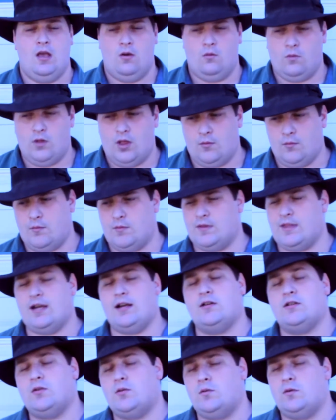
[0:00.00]
While we were
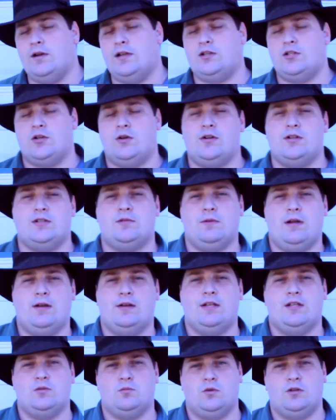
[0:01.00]
there, Tori showed us around
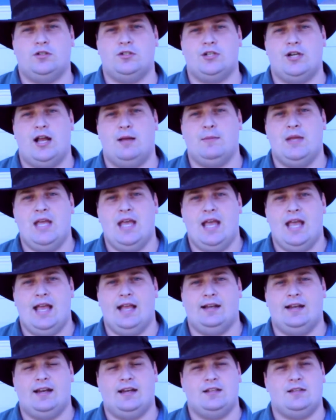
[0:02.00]
his workshop
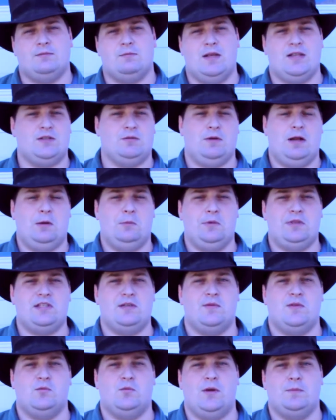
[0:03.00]
and let us mess around with some
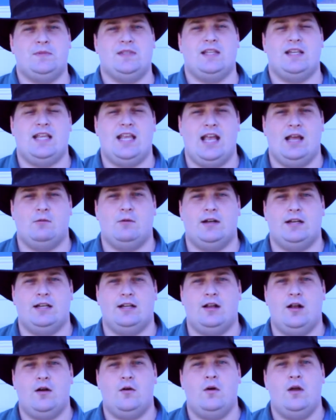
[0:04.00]
of the whips that he had ready to
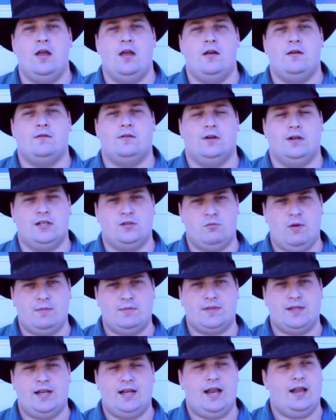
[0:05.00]
go for his
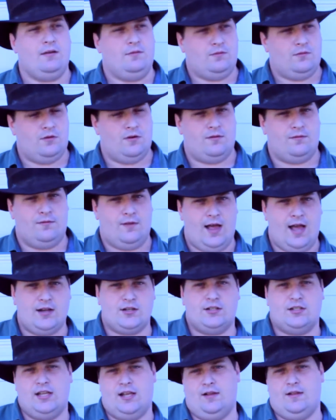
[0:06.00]
website and for a
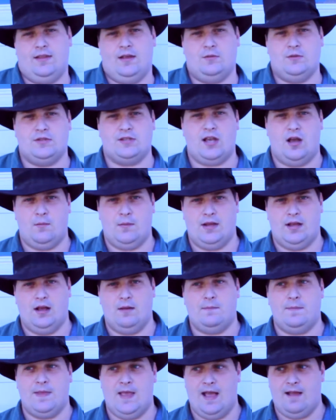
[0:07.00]
flash sale that was coming
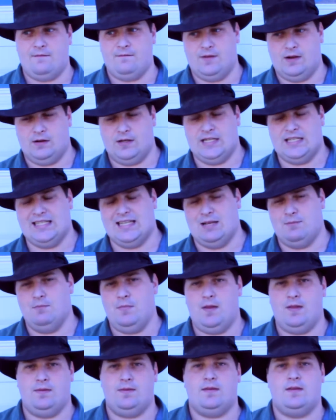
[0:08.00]
up that very same
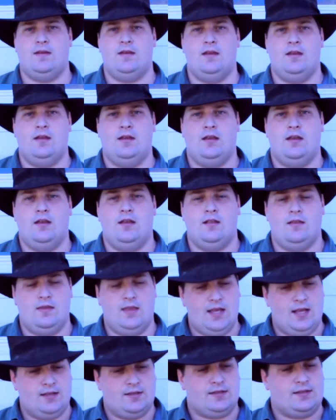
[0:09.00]
month.
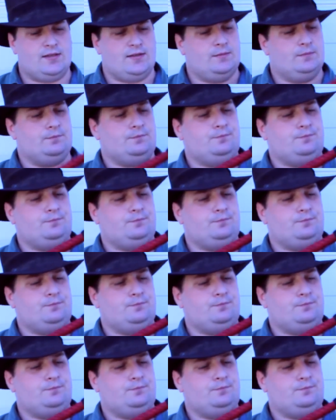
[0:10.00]
This